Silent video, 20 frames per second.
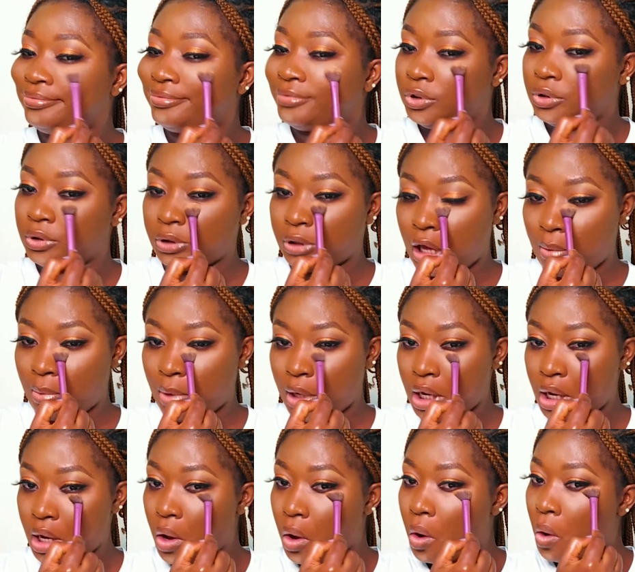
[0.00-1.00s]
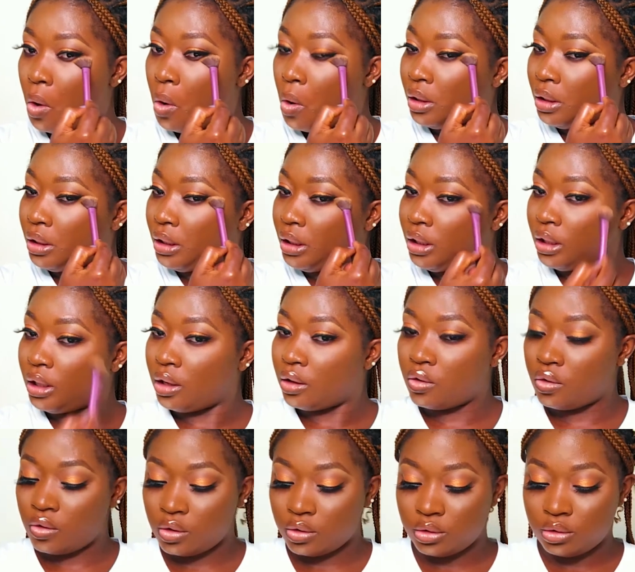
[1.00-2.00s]
you're dabbing it all in
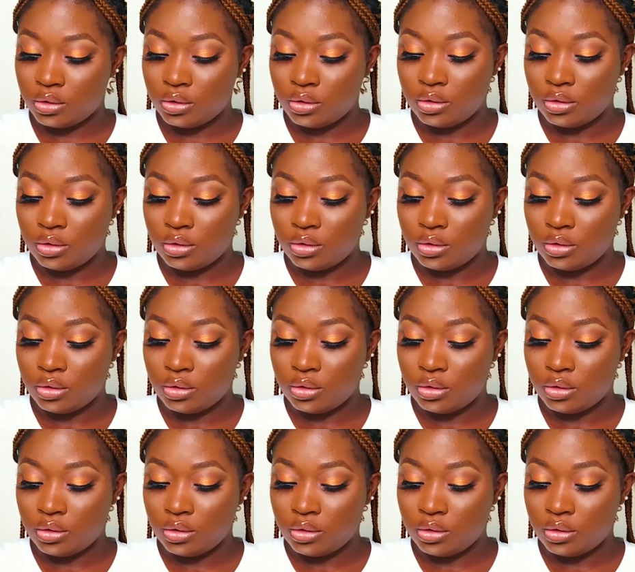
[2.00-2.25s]
across.